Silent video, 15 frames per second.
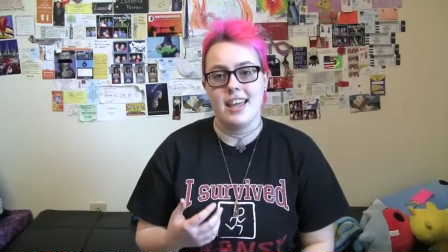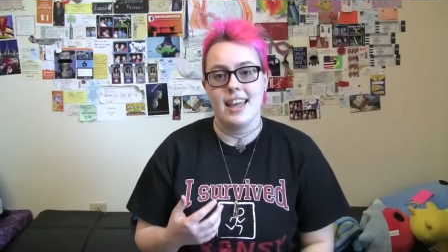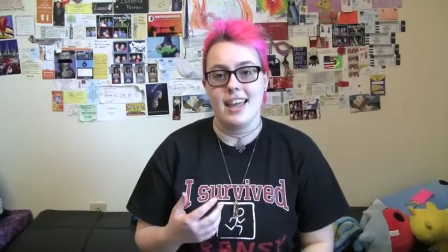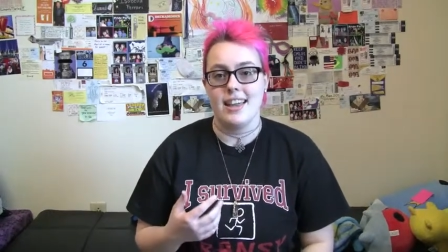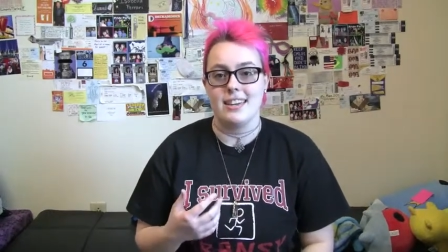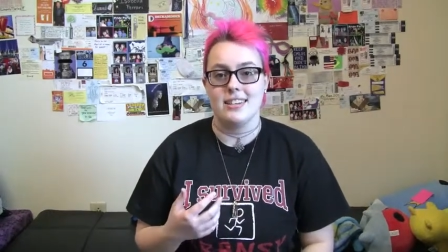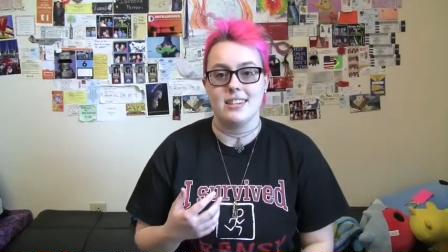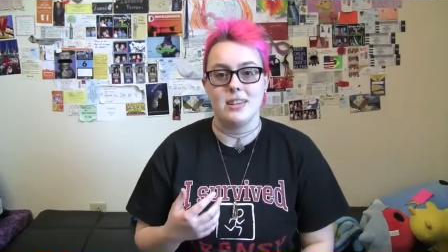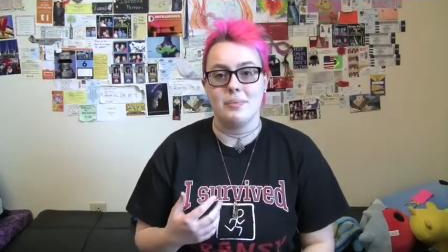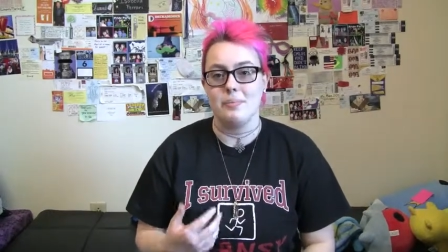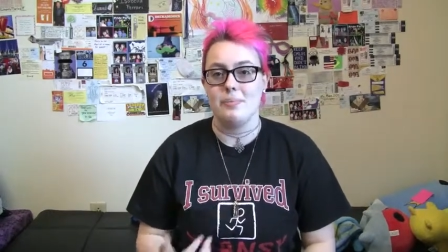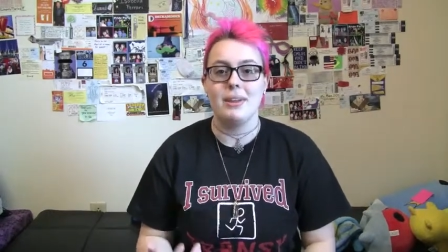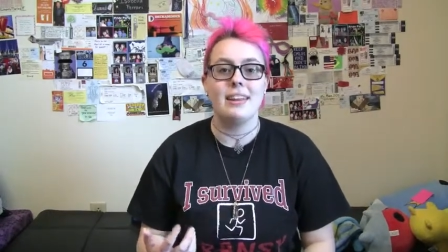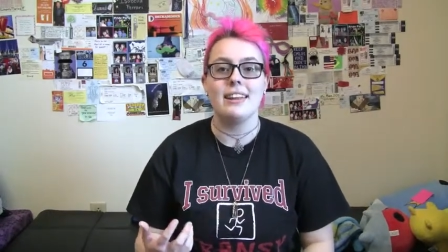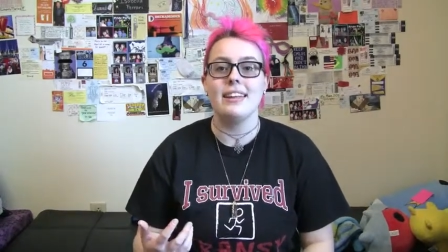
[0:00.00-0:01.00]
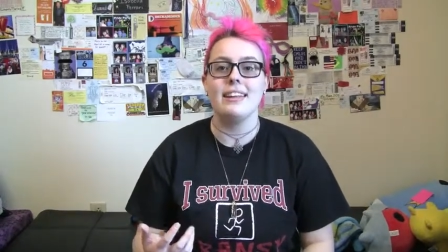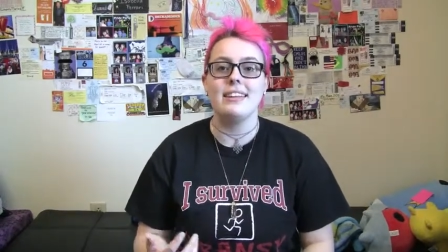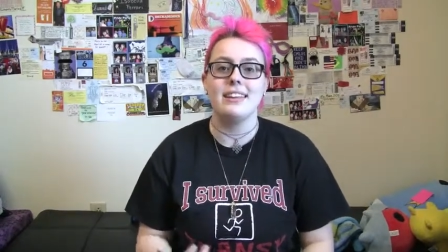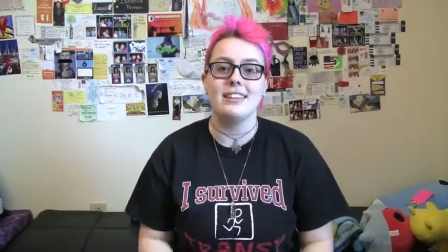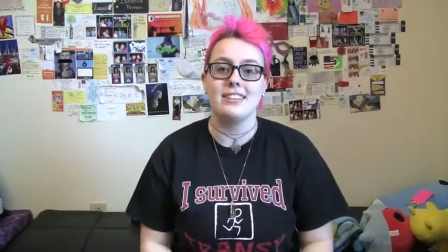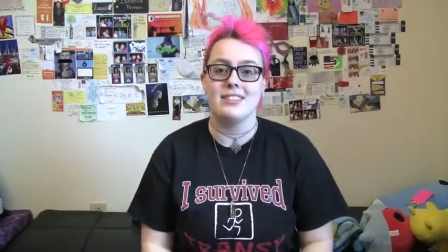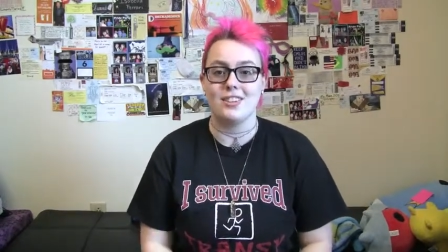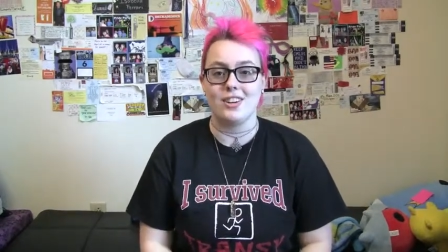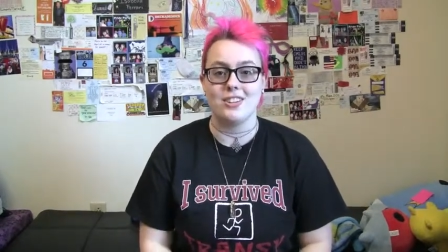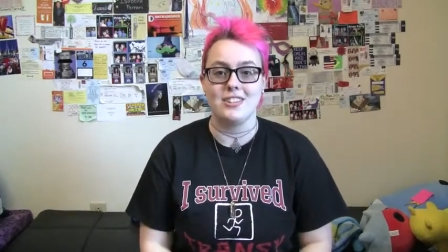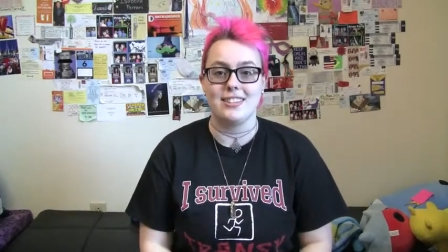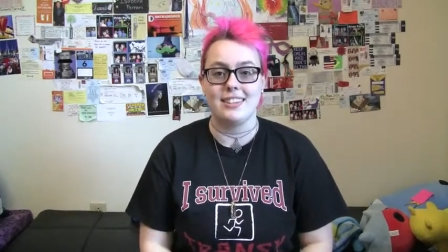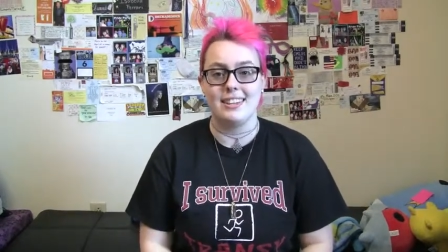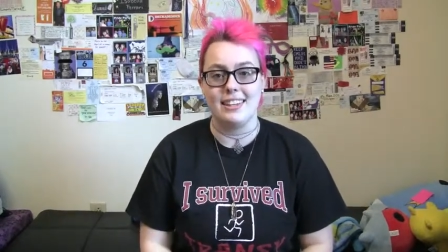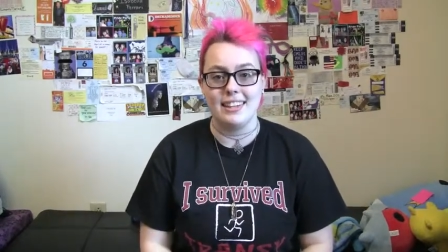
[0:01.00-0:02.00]
and immediately
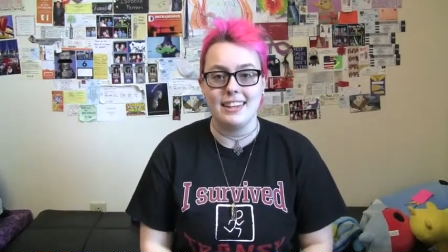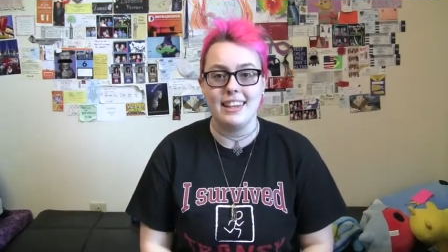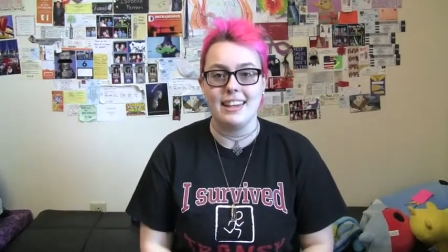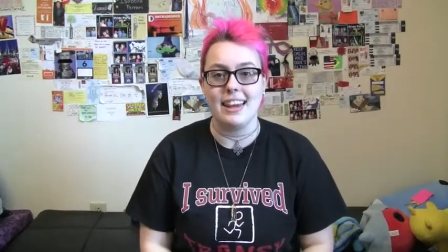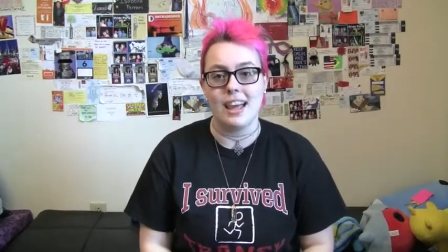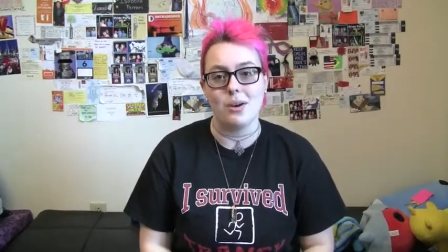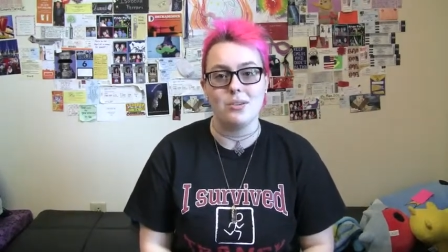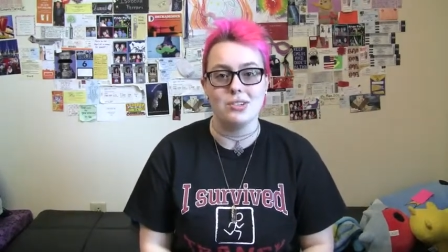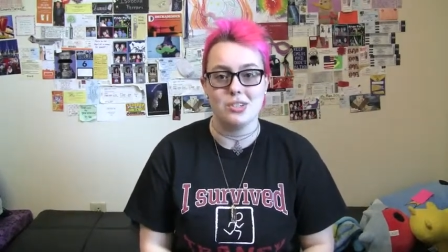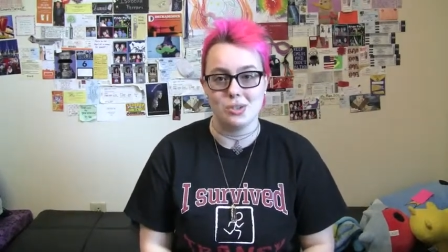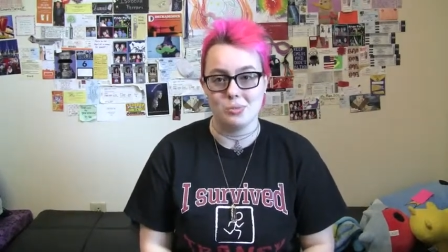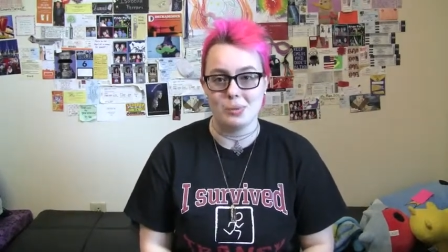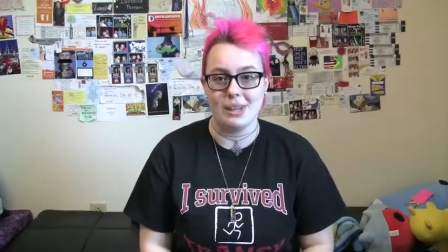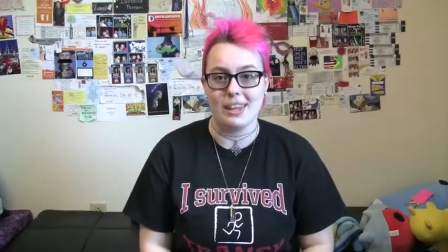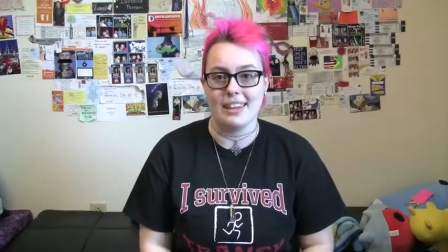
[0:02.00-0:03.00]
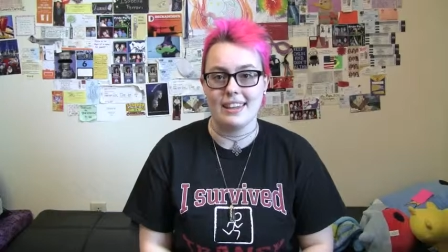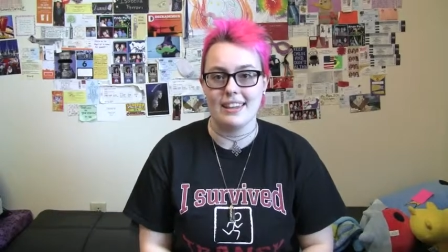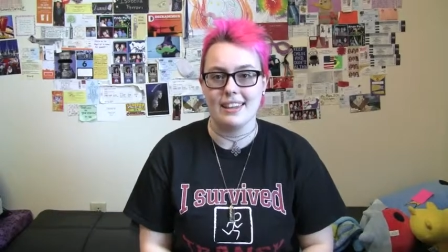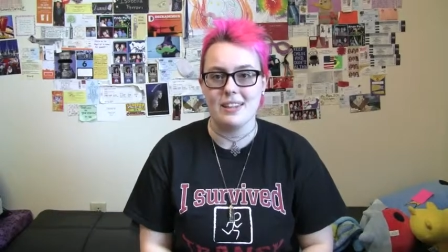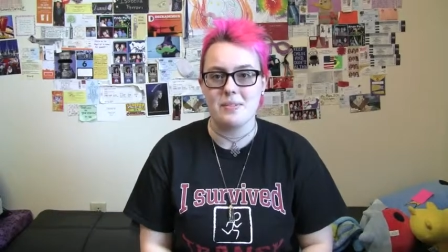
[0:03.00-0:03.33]
starts geeking out to me.